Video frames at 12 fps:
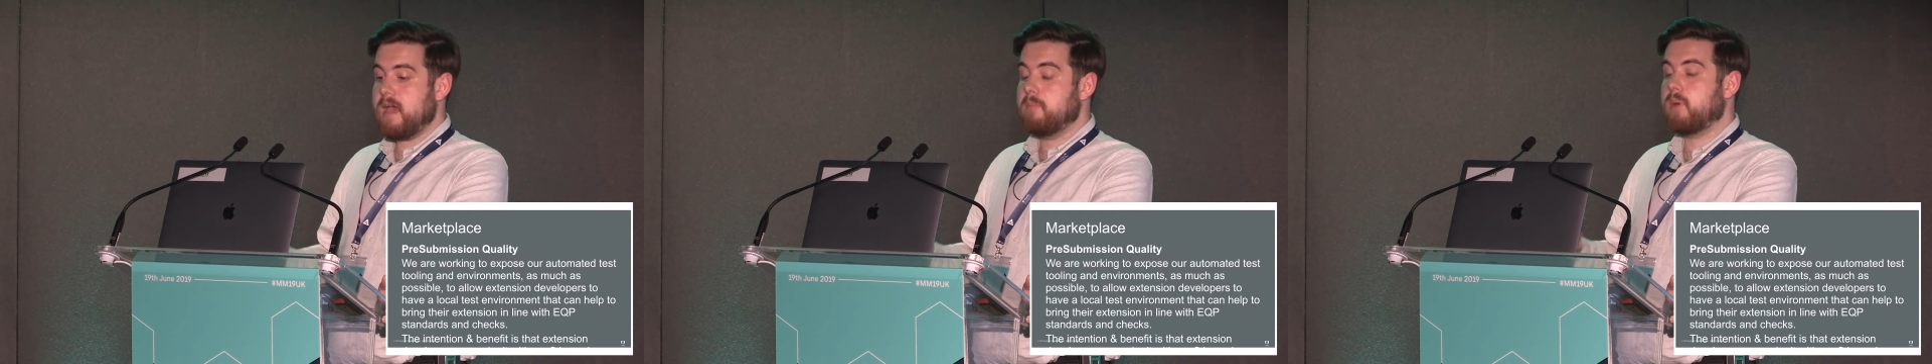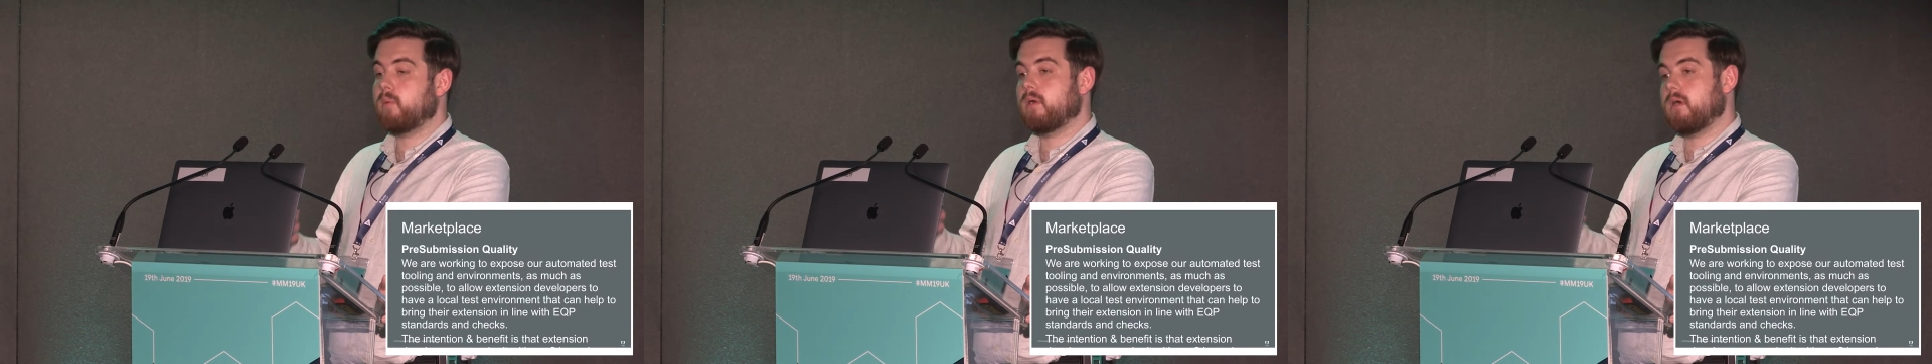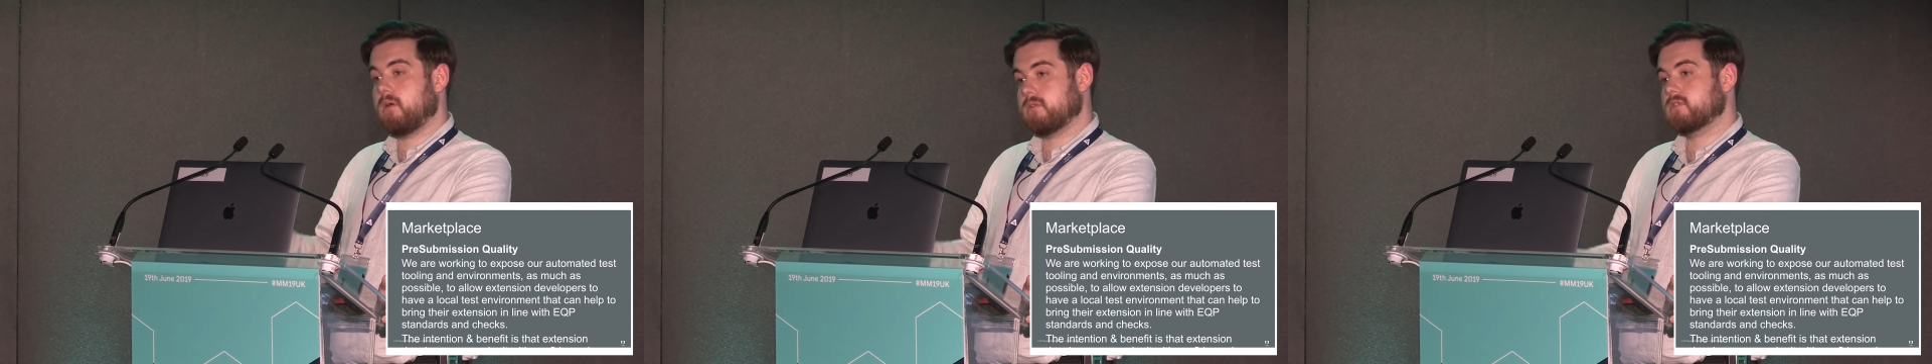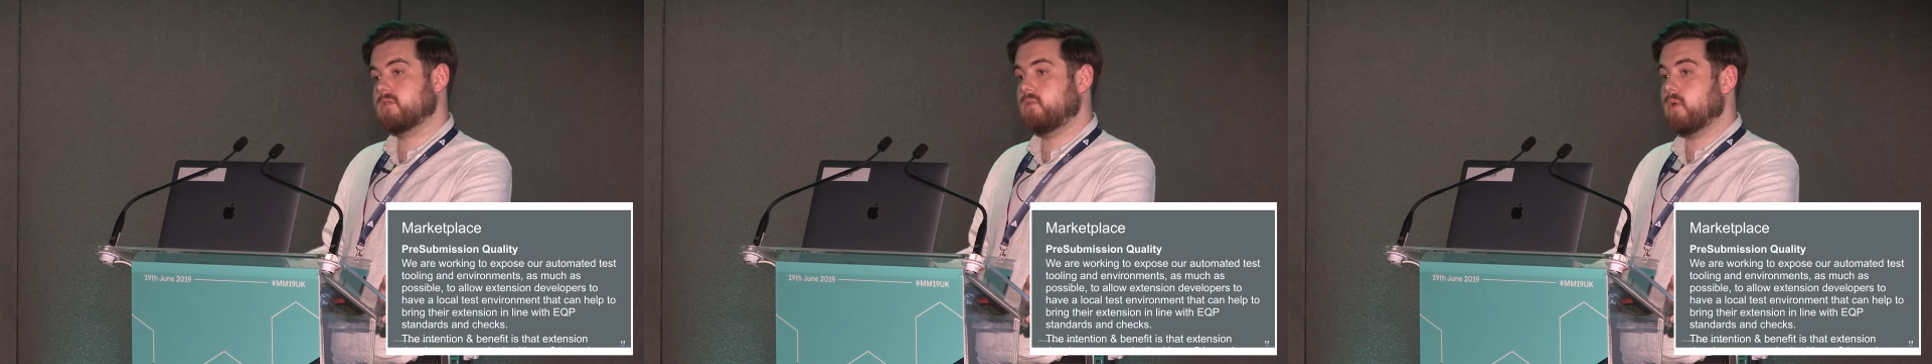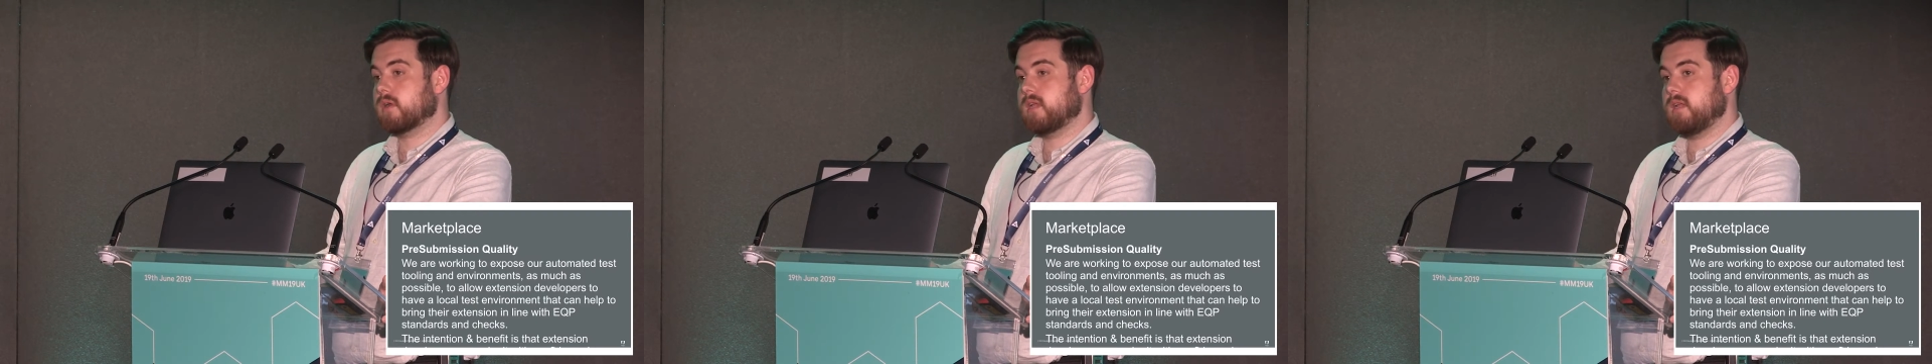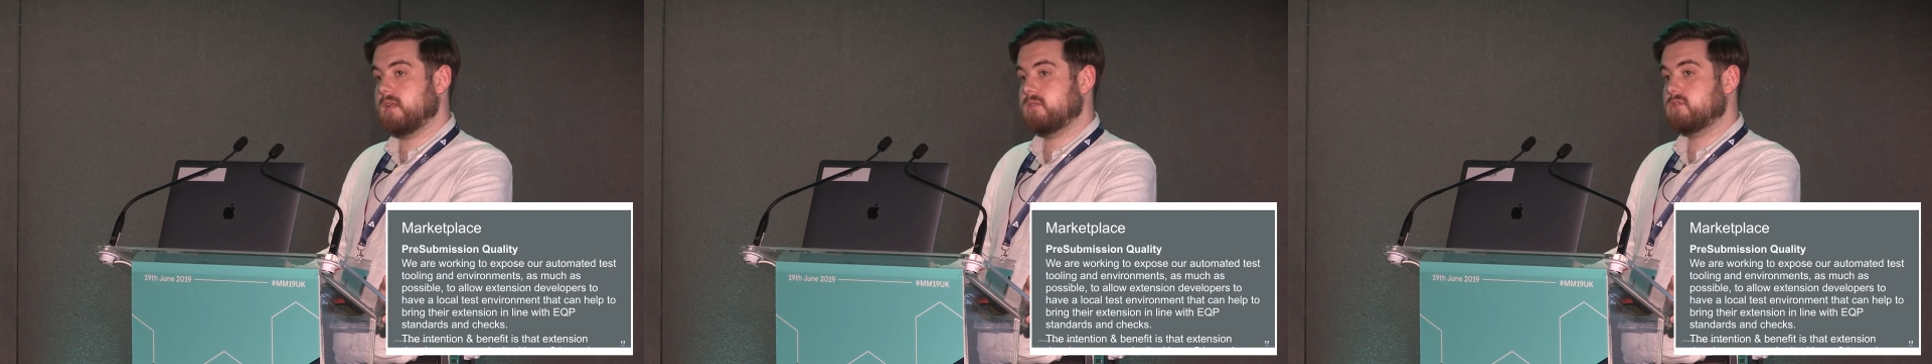but we're also
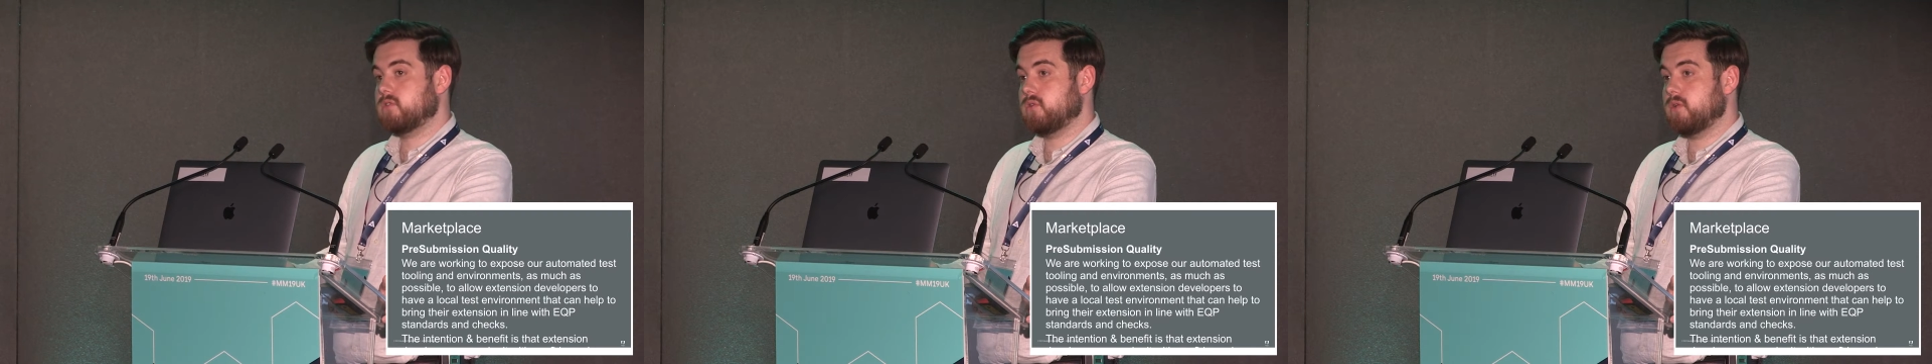working to